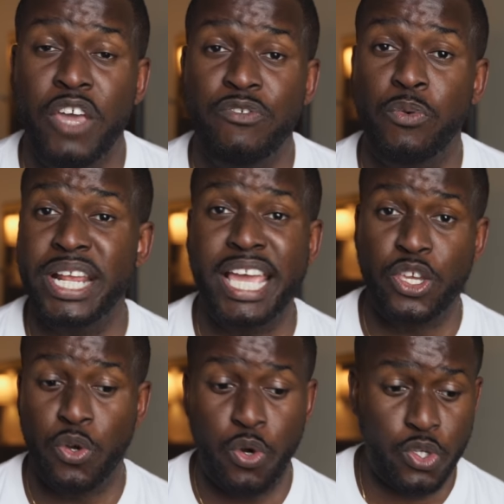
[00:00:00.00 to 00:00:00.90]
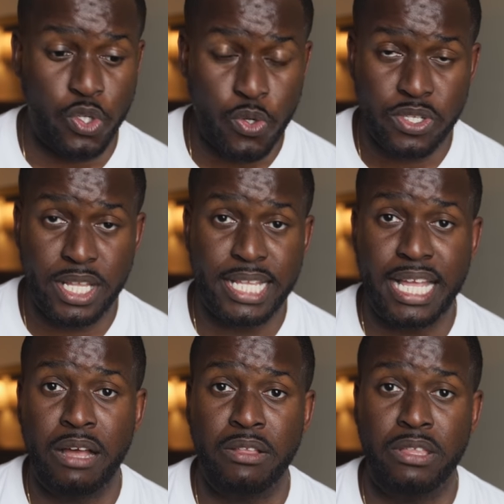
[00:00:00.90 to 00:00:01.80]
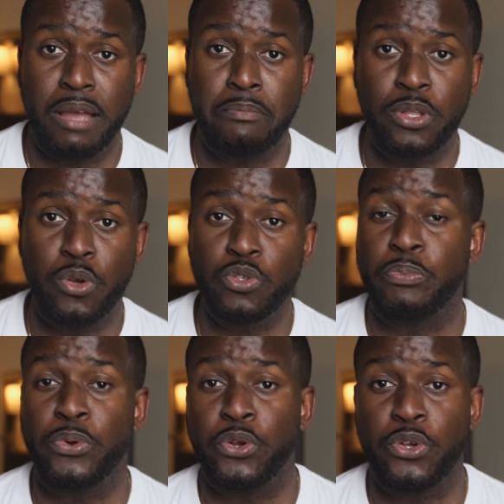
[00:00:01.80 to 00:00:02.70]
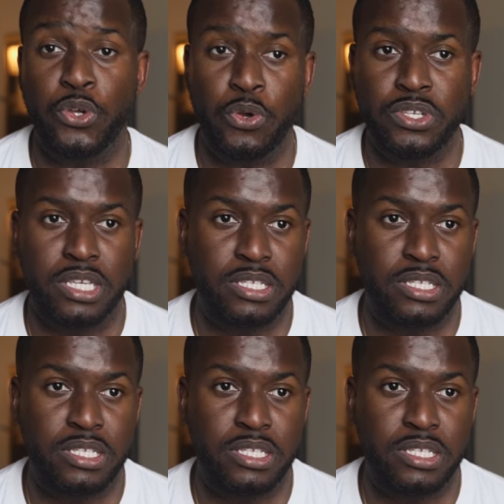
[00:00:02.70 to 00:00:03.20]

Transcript: If you want to get yours, use the link down, down below to pre-order yours.